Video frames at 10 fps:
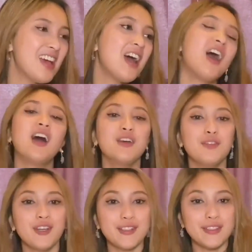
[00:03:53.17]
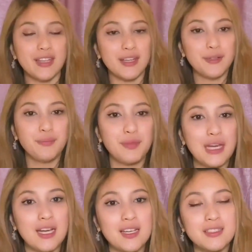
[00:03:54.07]
I've learned now
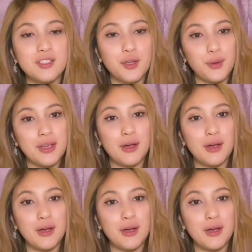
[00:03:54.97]
that going out